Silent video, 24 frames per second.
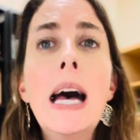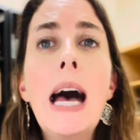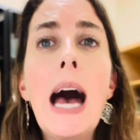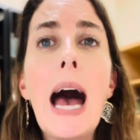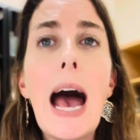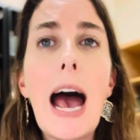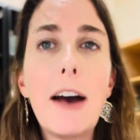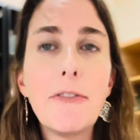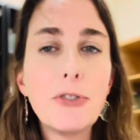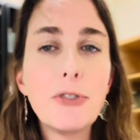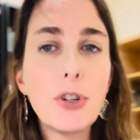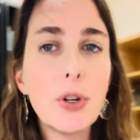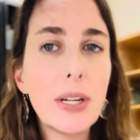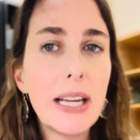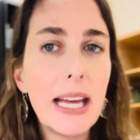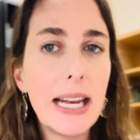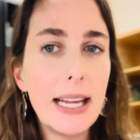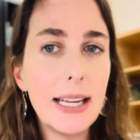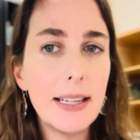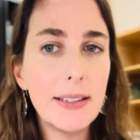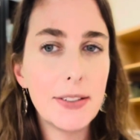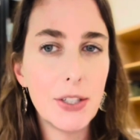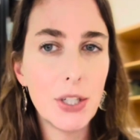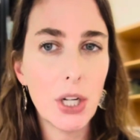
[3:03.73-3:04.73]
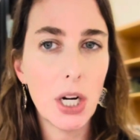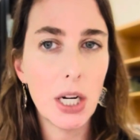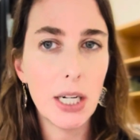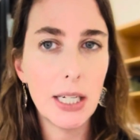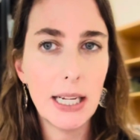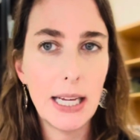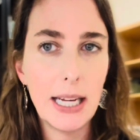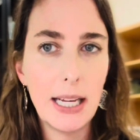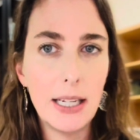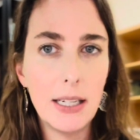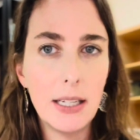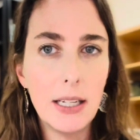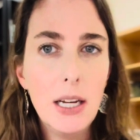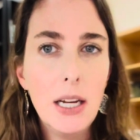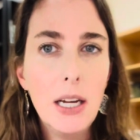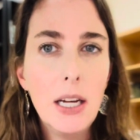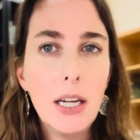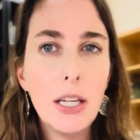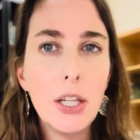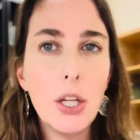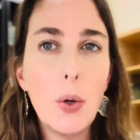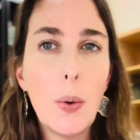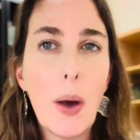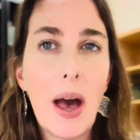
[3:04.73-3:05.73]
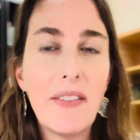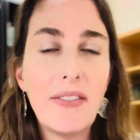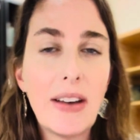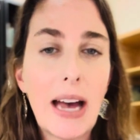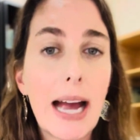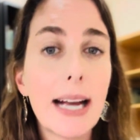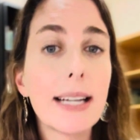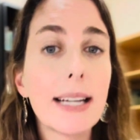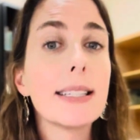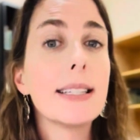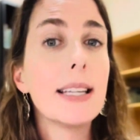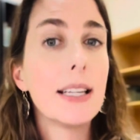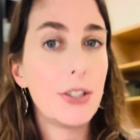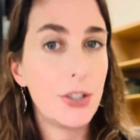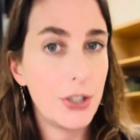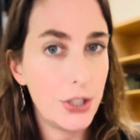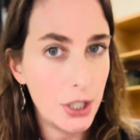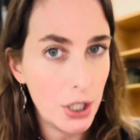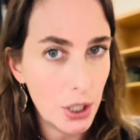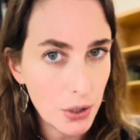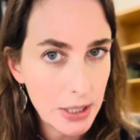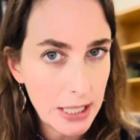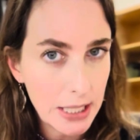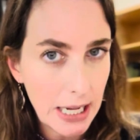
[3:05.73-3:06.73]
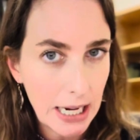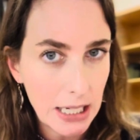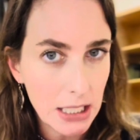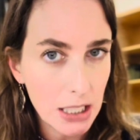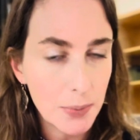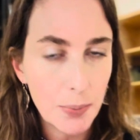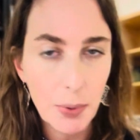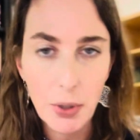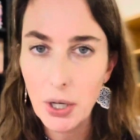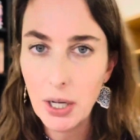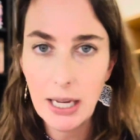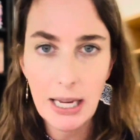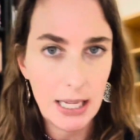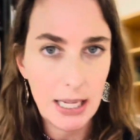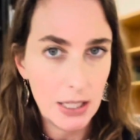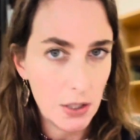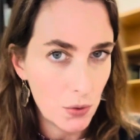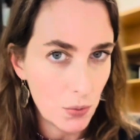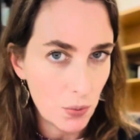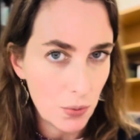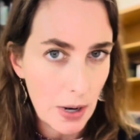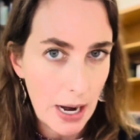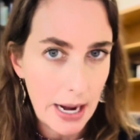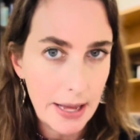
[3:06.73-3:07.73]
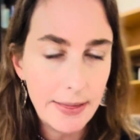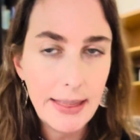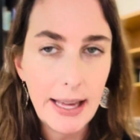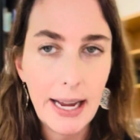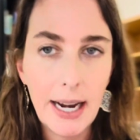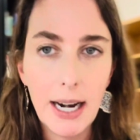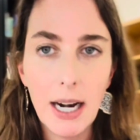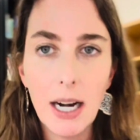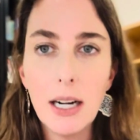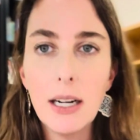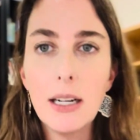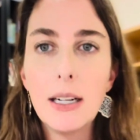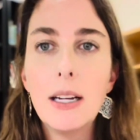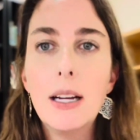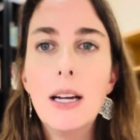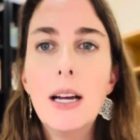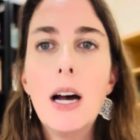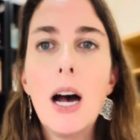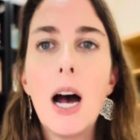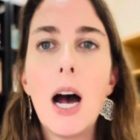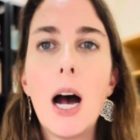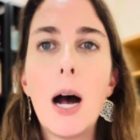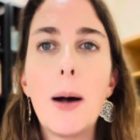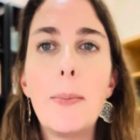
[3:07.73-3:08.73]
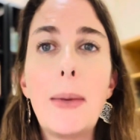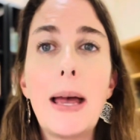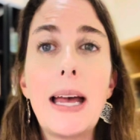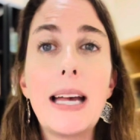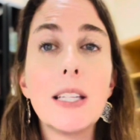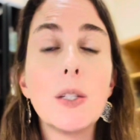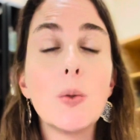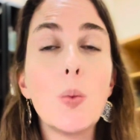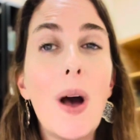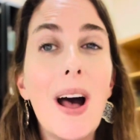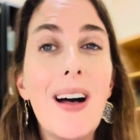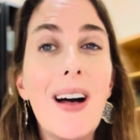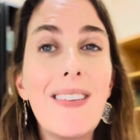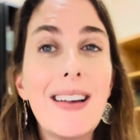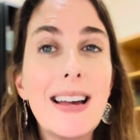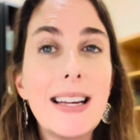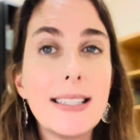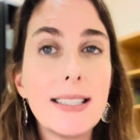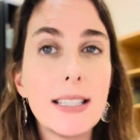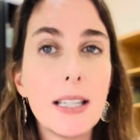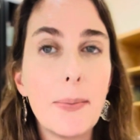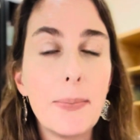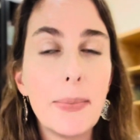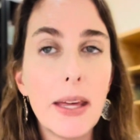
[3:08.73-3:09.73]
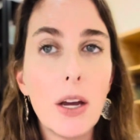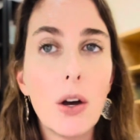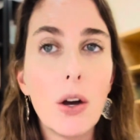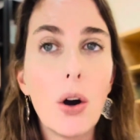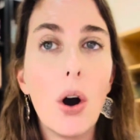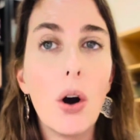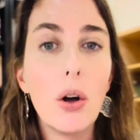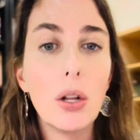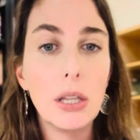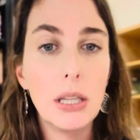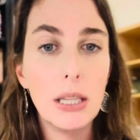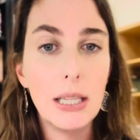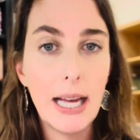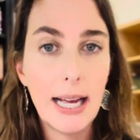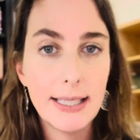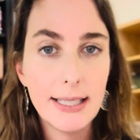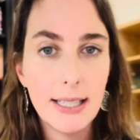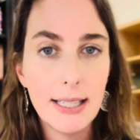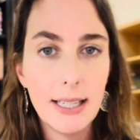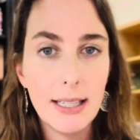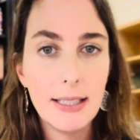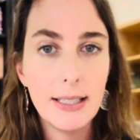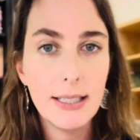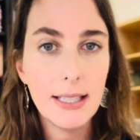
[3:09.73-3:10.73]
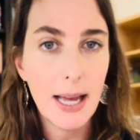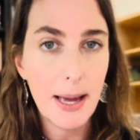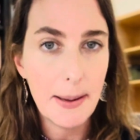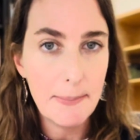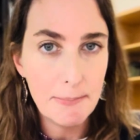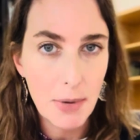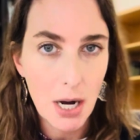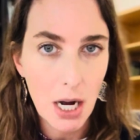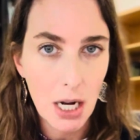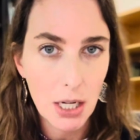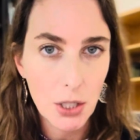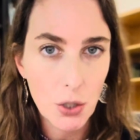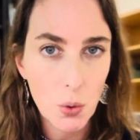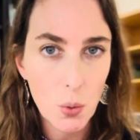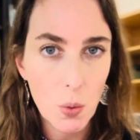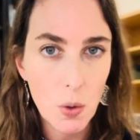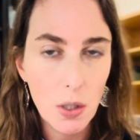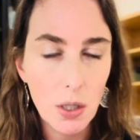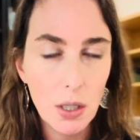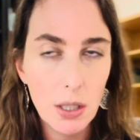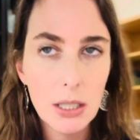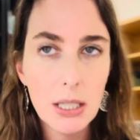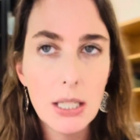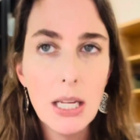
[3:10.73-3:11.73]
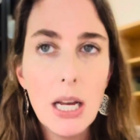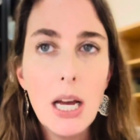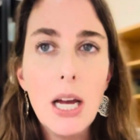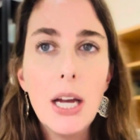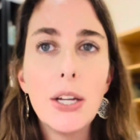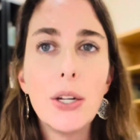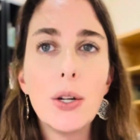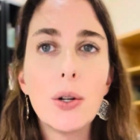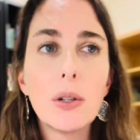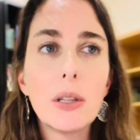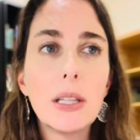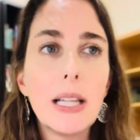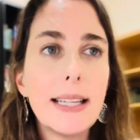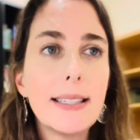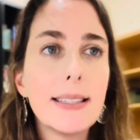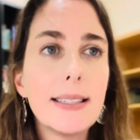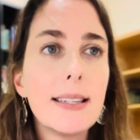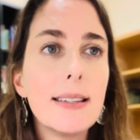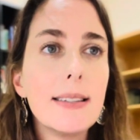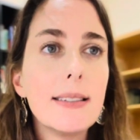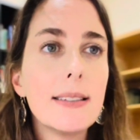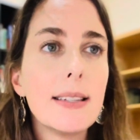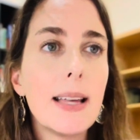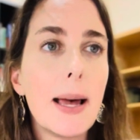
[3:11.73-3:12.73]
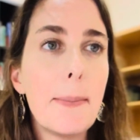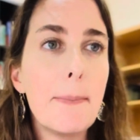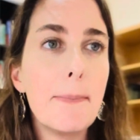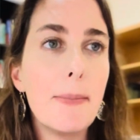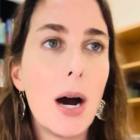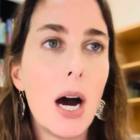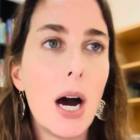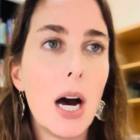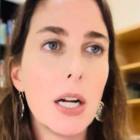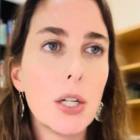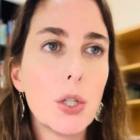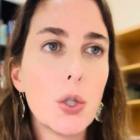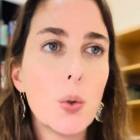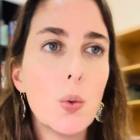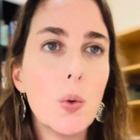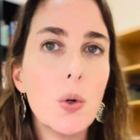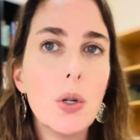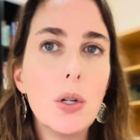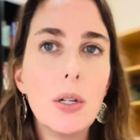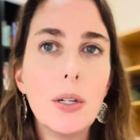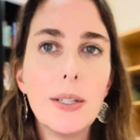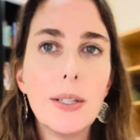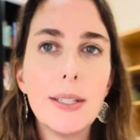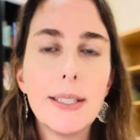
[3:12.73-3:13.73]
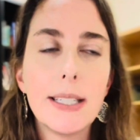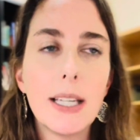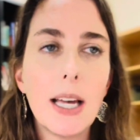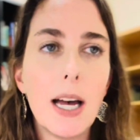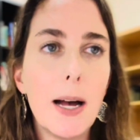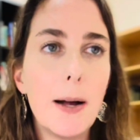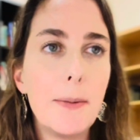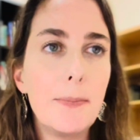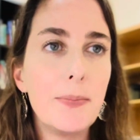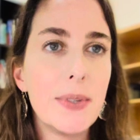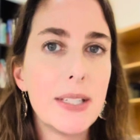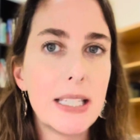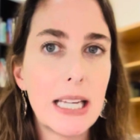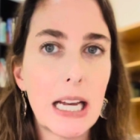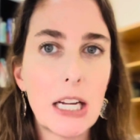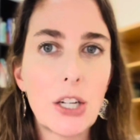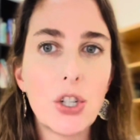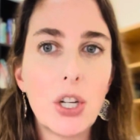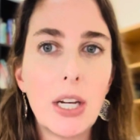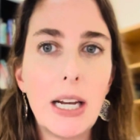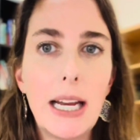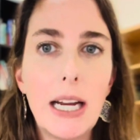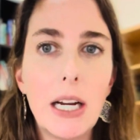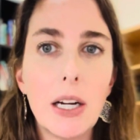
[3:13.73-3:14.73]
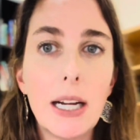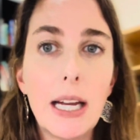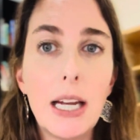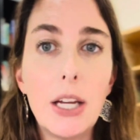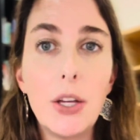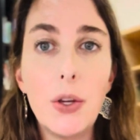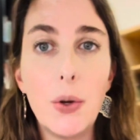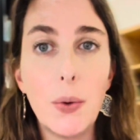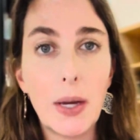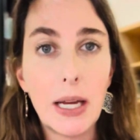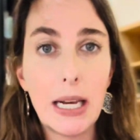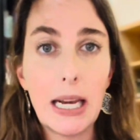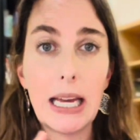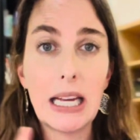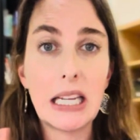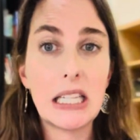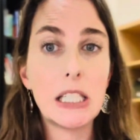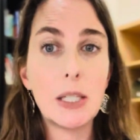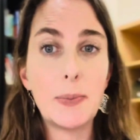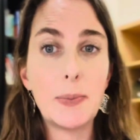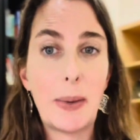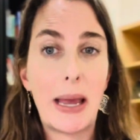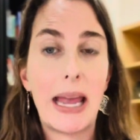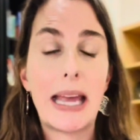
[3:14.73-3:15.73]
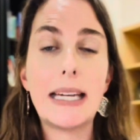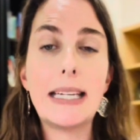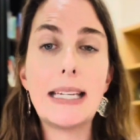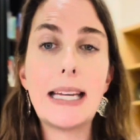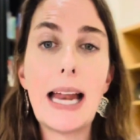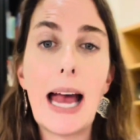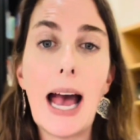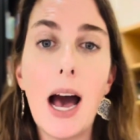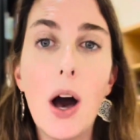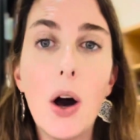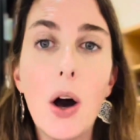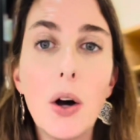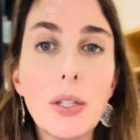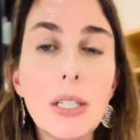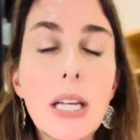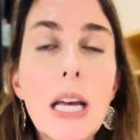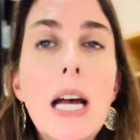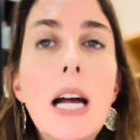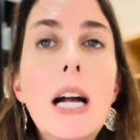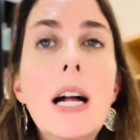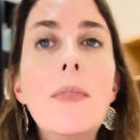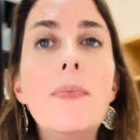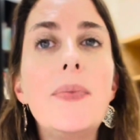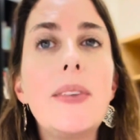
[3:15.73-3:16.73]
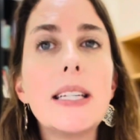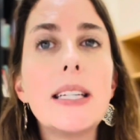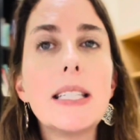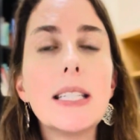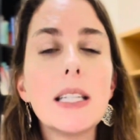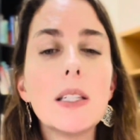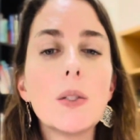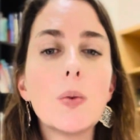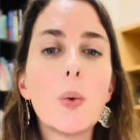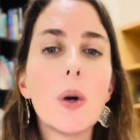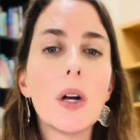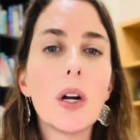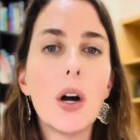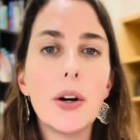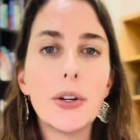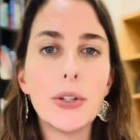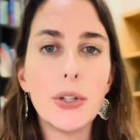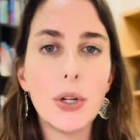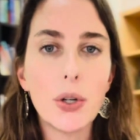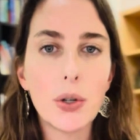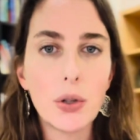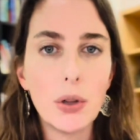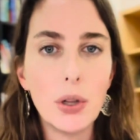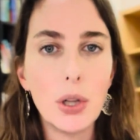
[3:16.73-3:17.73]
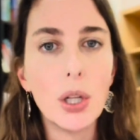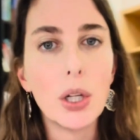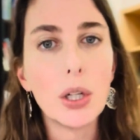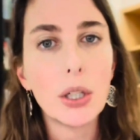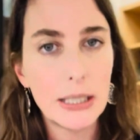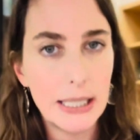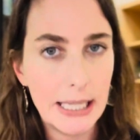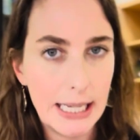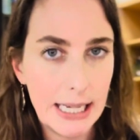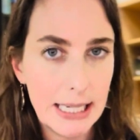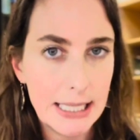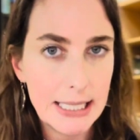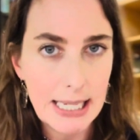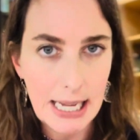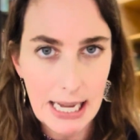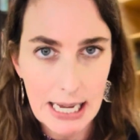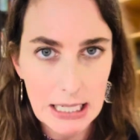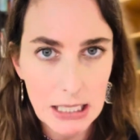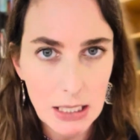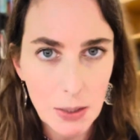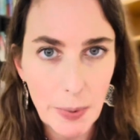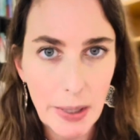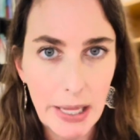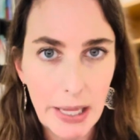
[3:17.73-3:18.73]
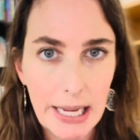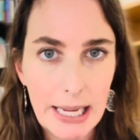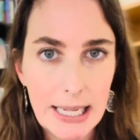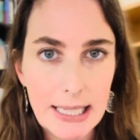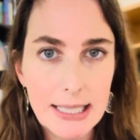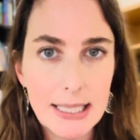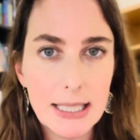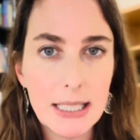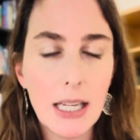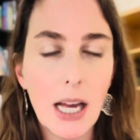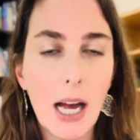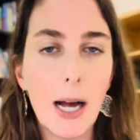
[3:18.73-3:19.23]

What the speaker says: after getting started, you have access to your textbook. It's right there, as well as something called lessons and modules. Your lessons and modules section area, you can expand it out. This is where all your learning takes place.